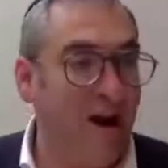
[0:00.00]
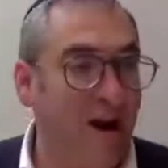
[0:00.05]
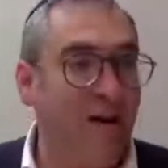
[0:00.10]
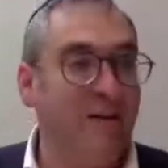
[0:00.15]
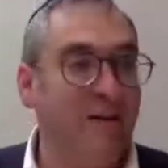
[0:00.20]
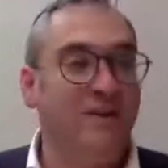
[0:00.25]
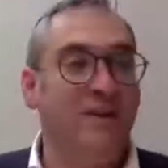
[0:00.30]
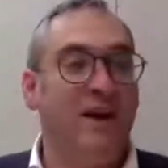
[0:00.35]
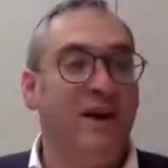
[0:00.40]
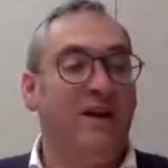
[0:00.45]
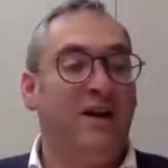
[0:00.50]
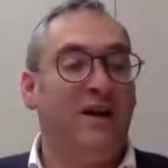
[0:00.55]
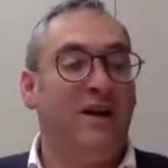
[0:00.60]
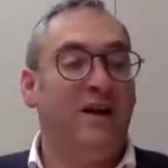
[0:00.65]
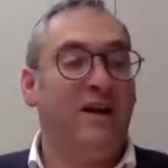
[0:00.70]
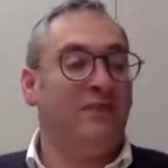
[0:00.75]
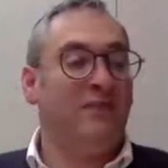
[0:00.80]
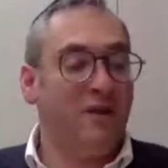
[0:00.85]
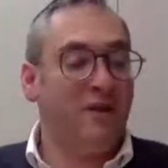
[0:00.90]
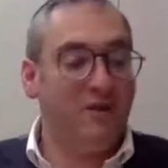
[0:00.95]
God would harden
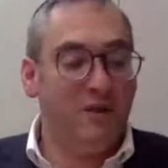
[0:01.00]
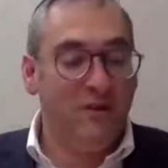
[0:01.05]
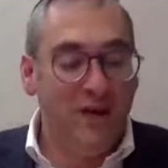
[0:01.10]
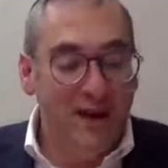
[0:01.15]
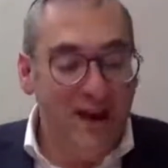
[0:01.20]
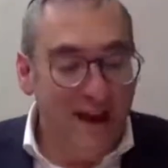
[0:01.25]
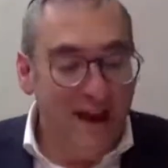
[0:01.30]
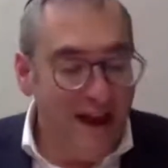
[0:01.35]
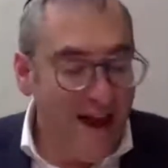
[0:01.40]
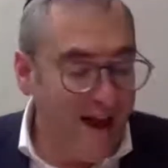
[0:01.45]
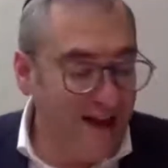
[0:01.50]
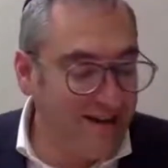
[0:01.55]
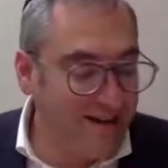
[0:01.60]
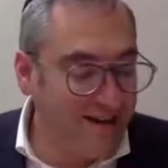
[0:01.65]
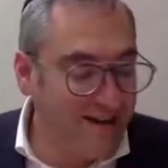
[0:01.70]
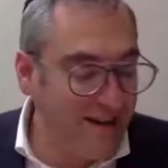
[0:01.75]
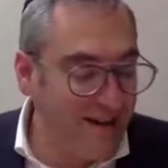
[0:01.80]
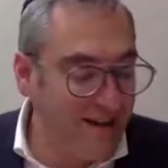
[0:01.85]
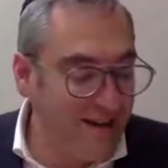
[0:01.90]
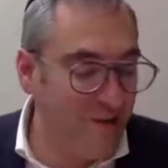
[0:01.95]
the heart of Pharaoh
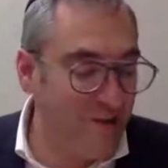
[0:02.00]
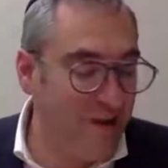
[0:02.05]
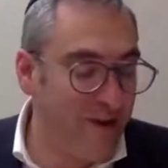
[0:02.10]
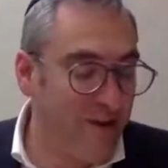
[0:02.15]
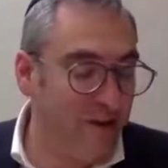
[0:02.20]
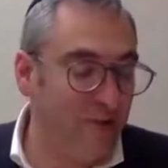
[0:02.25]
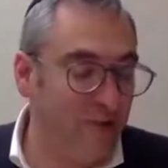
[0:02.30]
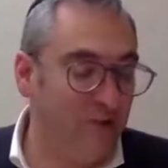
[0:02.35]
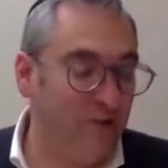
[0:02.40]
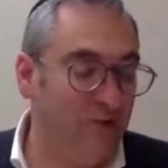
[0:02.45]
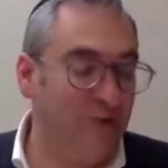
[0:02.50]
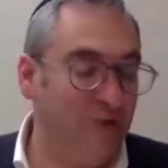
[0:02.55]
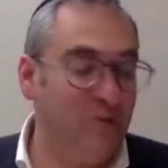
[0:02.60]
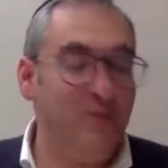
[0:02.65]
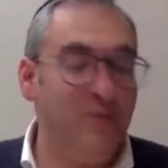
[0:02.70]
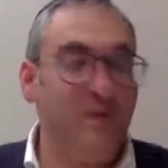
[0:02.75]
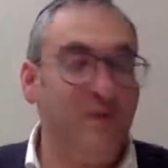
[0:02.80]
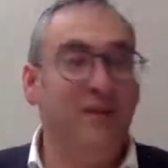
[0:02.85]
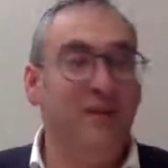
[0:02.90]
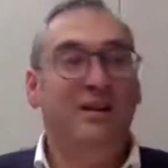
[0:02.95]
and take away his
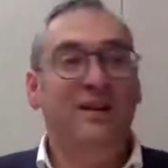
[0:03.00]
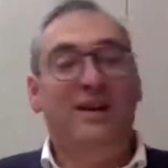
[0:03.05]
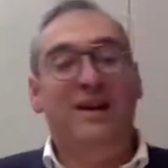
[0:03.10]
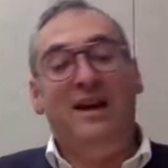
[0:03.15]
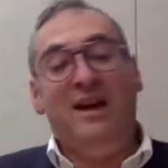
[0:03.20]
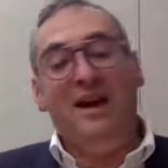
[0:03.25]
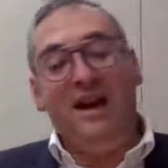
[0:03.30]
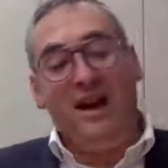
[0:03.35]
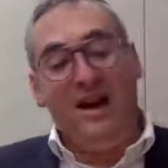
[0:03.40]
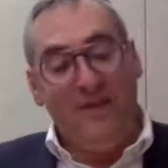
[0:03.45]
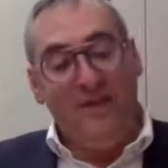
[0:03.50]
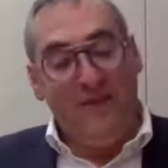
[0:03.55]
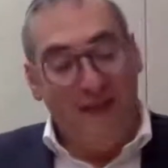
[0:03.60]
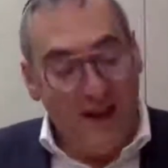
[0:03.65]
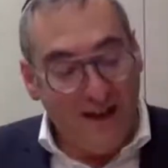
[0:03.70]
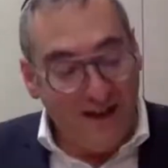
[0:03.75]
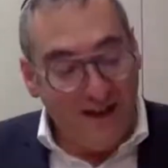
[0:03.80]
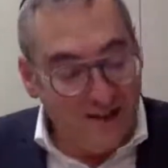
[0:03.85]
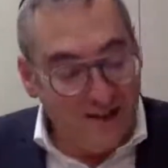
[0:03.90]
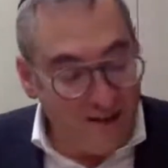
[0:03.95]
free will. And the
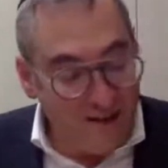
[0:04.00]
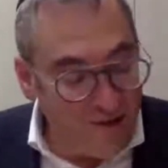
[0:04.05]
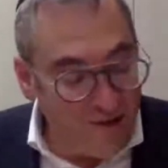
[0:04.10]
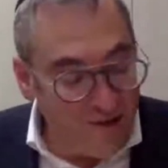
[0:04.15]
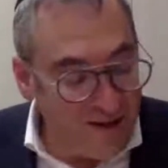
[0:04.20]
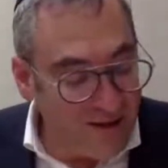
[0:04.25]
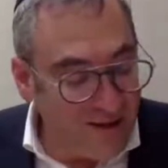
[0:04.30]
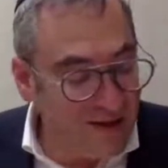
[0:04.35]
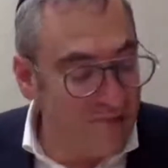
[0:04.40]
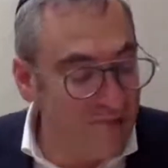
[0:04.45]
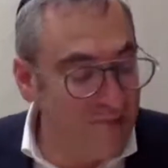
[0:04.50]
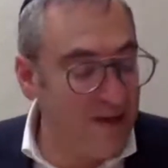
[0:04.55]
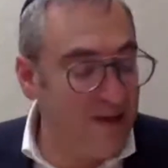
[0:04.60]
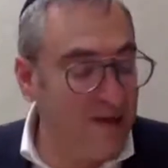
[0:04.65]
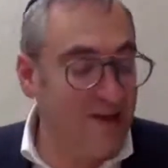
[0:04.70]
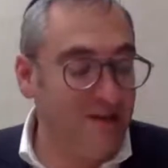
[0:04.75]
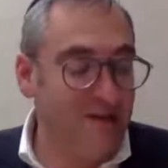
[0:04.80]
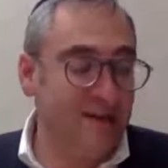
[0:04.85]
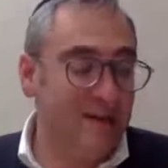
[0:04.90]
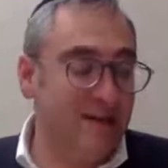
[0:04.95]
answer is
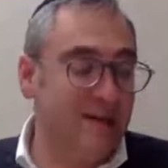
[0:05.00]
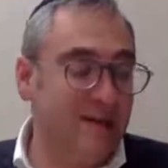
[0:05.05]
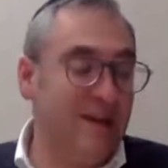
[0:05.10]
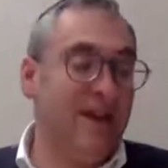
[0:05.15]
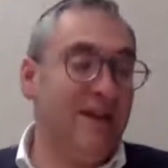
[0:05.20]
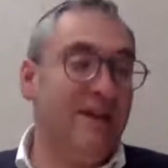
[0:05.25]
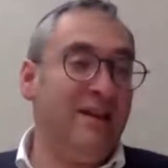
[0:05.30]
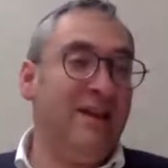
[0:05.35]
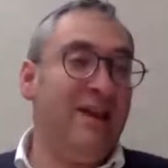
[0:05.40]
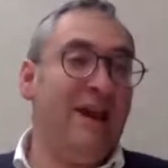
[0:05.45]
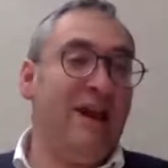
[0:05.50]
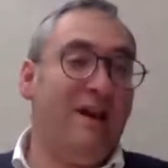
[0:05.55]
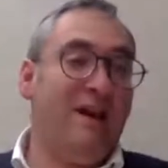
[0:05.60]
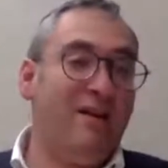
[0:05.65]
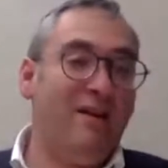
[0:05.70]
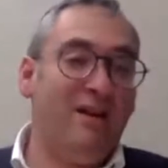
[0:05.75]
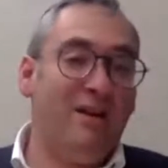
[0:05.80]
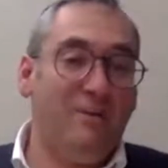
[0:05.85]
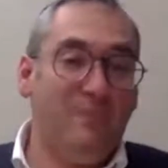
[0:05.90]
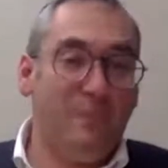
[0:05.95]
because he
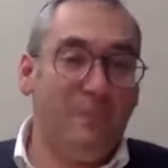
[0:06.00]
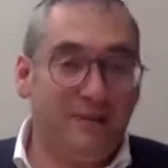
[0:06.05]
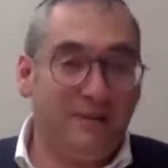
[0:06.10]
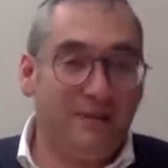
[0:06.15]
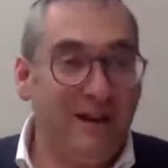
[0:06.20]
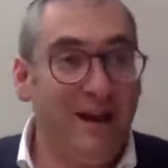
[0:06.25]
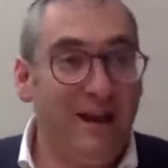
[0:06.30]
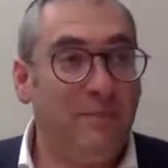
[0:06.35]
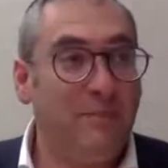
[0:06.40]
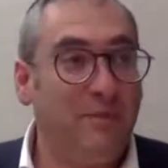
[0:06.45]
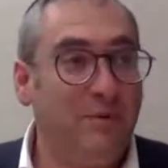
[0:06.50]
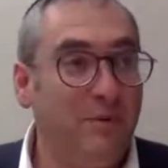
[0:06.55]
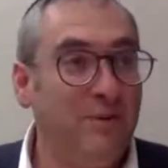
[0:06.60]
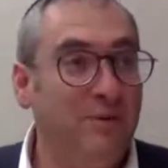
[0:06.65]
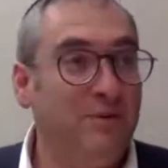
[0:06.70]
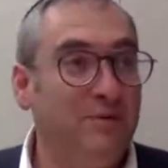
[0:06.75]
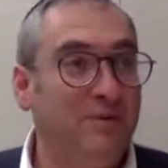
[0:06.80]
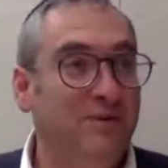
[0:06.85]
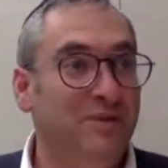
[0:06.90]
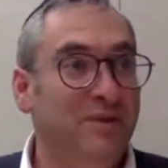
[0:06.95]
hardened it, but it's not
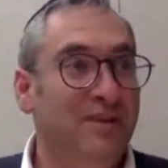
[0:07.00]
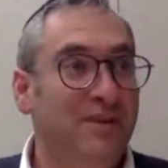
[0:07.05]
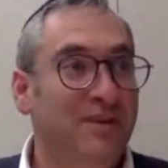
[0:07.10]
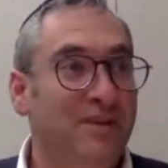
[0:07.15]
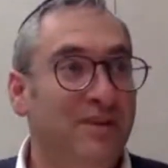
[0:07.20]
absolute.